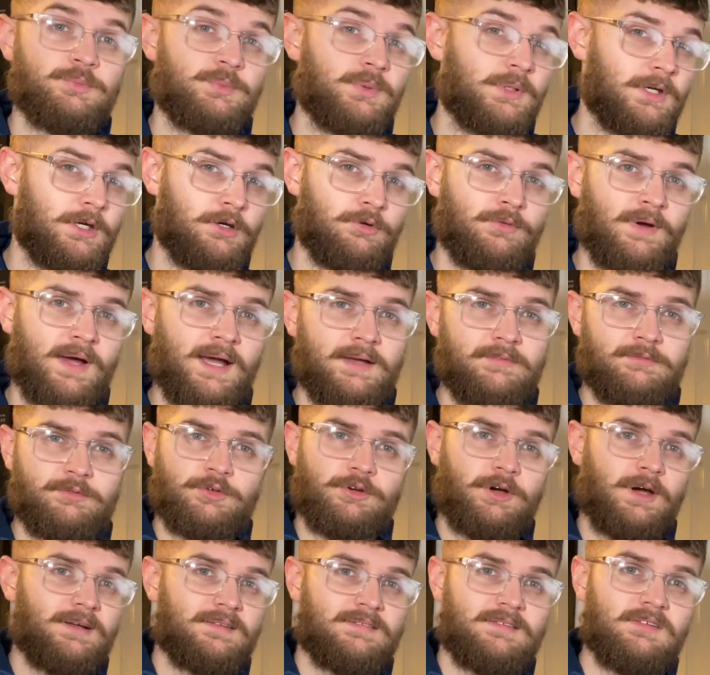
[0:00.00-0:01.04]
but it arrived
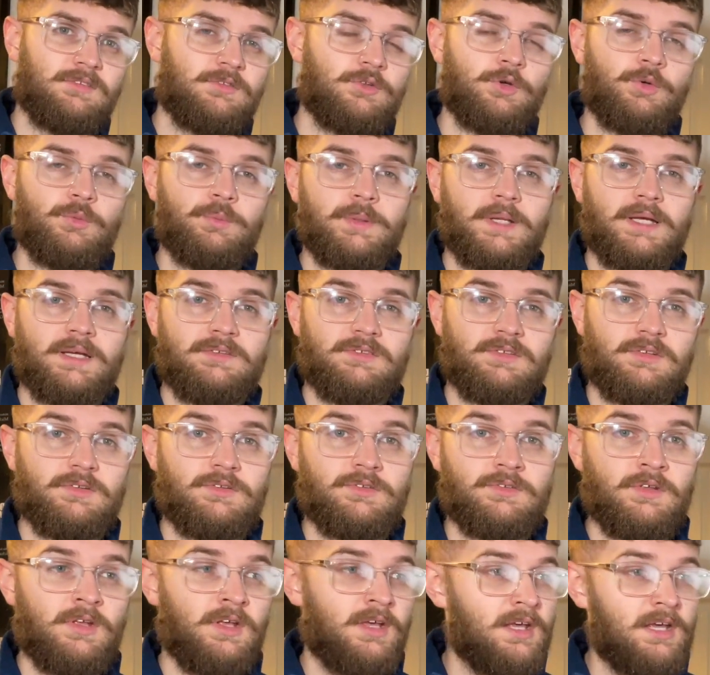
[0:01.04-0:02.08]
cracked in 2
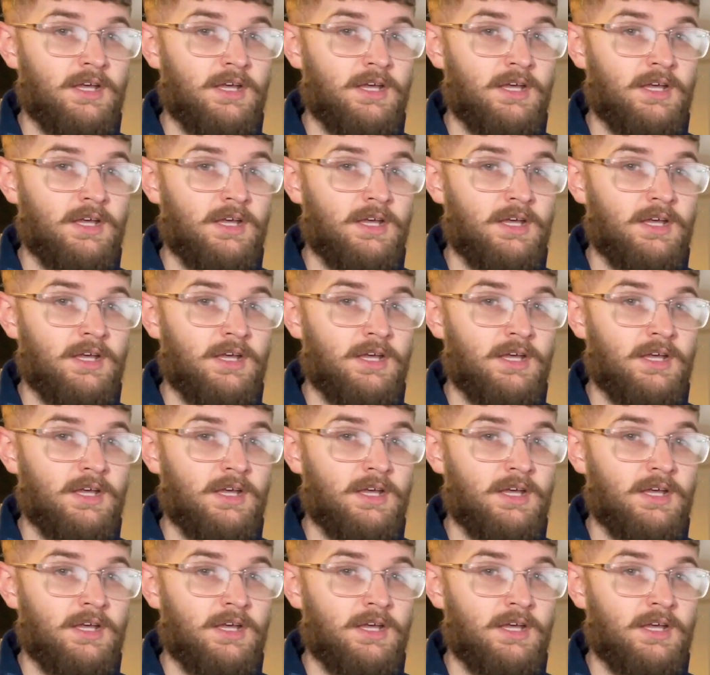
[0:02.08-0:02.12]
places.